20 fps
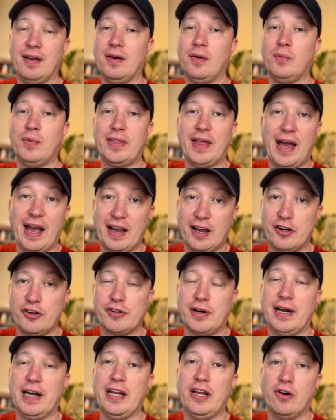With hacker
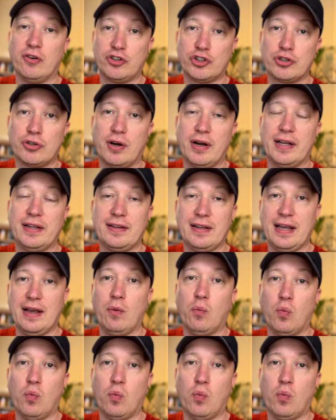training, you're trying to get